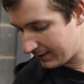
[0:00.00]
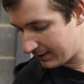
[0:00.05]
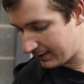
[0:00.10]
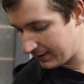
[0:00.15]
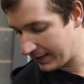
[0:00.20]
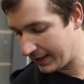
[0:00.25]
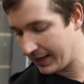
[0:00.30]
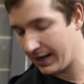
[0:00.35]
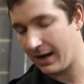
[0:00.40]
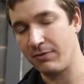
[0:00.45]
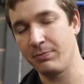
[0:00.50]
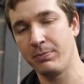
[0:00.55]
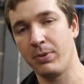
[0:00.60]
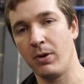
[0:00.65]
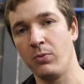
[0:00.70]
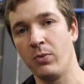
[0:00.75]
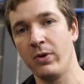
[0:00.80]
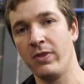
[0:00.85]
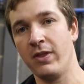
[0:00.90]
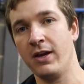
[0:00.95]
you can have a
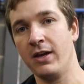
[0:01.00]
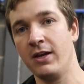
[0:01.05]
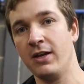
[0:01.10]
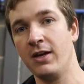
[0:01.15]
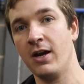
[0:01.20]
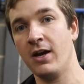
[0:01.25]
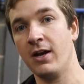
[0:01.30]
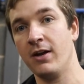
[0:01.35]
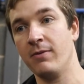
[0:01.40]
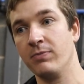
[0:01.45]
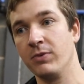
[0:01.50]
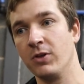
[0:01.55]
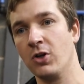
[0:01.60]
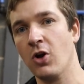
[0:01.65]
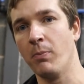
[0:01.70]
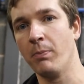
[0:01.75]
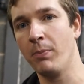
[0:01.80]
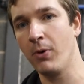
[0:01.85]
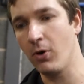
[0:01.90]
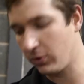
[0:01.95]
problem with the
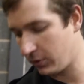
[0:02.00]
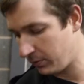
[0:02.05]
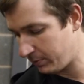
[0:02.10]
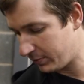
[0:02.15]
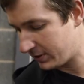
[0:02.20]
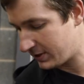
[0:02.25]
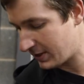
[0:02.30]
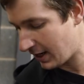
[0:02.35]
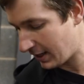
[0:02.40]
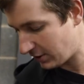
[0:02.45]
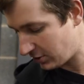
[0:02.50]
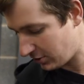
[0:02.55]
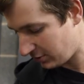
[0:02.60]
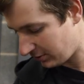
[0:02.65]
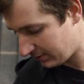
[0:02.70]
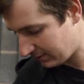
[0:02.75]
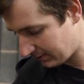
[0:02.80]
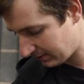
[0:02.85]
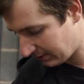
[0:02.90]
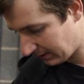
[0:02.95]
component
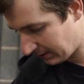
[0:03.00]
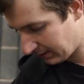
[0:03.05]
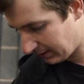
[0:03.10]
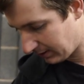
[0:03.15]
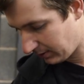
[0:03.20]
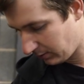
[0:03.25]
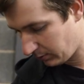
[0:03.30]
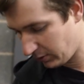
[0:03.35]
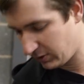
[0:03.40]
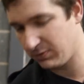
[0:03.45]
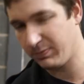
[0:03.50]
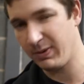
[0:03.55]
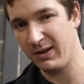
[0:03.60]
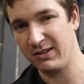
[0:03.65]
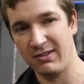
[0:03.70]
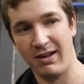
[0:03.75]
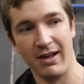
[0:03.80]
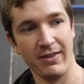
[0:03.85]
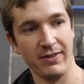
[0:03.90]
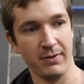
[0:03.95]
protection, which is
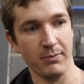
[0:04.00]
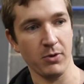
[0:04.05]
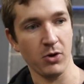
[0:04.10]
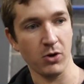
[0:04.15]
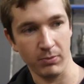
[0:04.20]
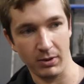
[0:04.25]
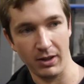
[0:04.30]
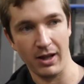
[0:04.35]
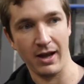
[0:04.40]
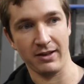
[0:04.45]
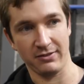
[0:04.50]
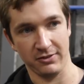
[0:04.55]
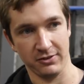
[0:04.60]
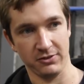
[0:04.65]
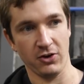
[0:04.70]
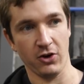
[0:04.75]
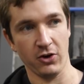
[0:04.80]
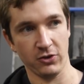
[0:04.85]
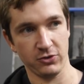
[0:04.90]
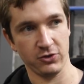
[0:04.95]
basically like the immobiliser
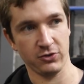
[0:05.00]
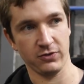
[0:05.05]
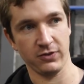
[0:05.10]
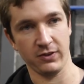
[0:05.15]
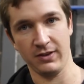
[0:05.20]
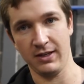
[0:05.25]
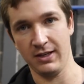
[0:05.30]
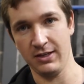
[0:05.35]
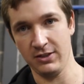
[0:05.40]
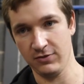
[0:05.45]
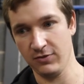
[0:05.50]
sort of stuff on these.